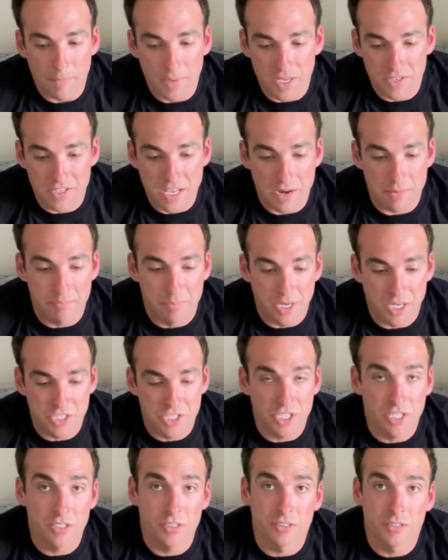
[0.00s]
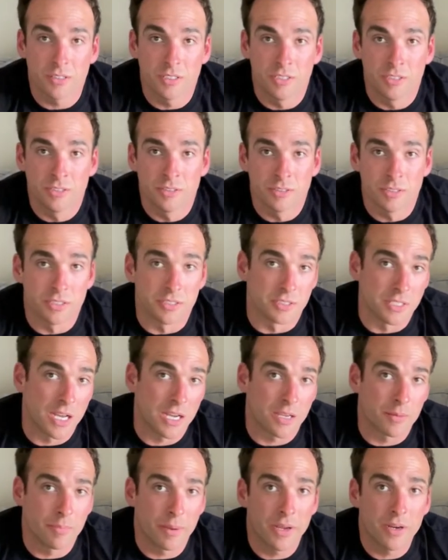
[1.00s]
Is that budget? It's
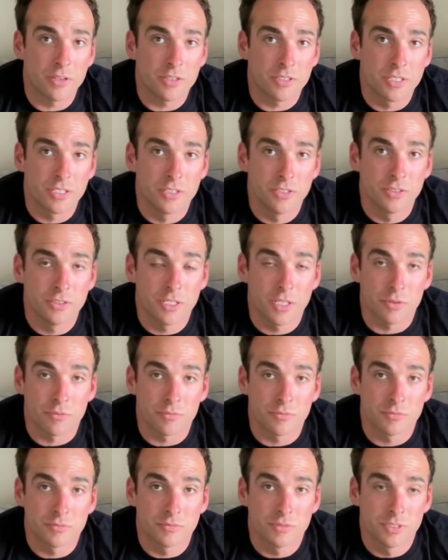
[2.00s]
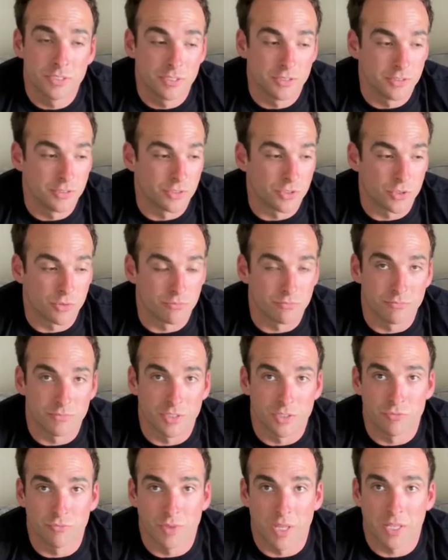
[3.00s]
not compared to, you know,
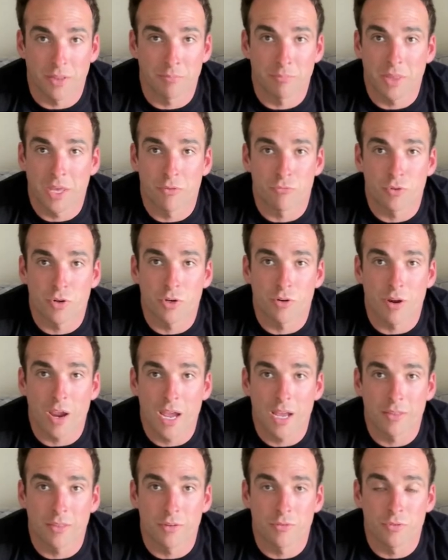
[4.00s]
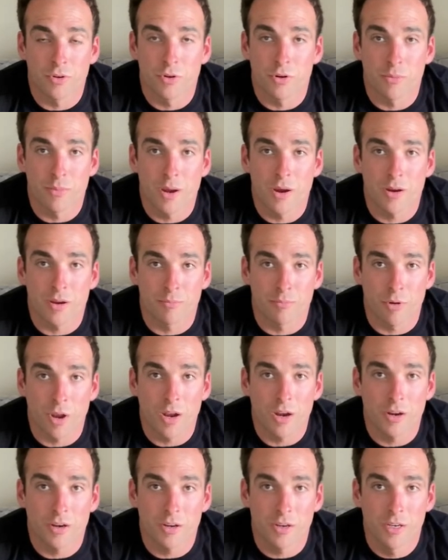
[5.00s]
like that Ruger American
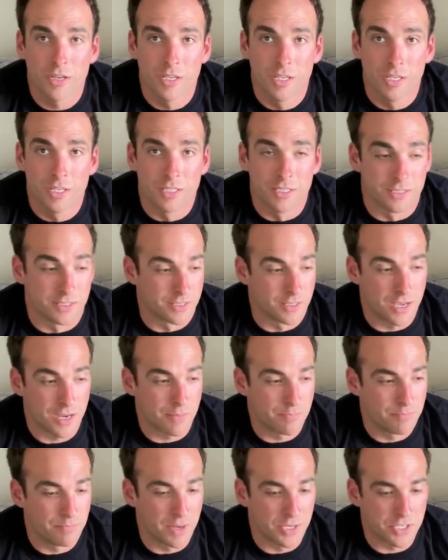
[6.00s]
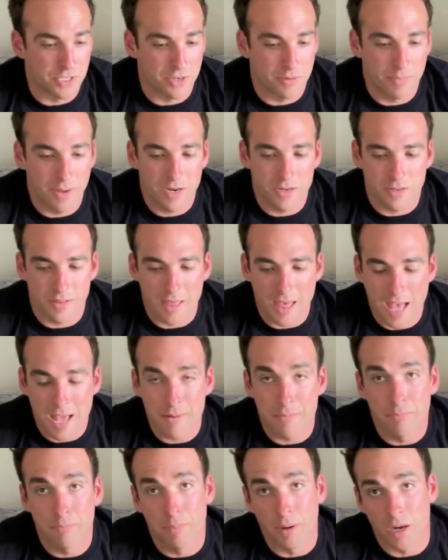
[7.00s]
Predator. It's not budget compared to
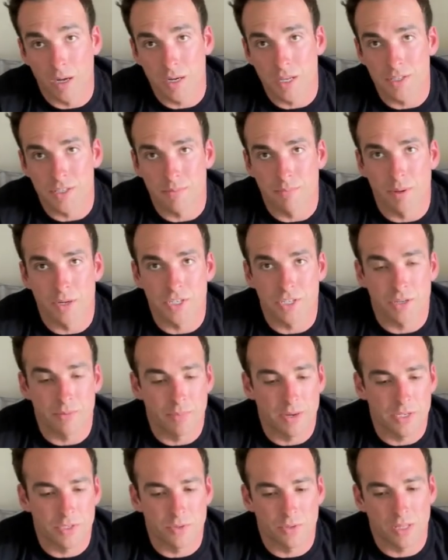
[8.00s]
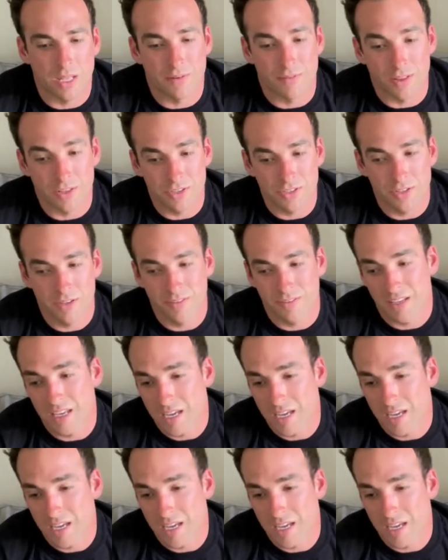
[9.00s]
that, but is it budget compared to a lot of other stuff?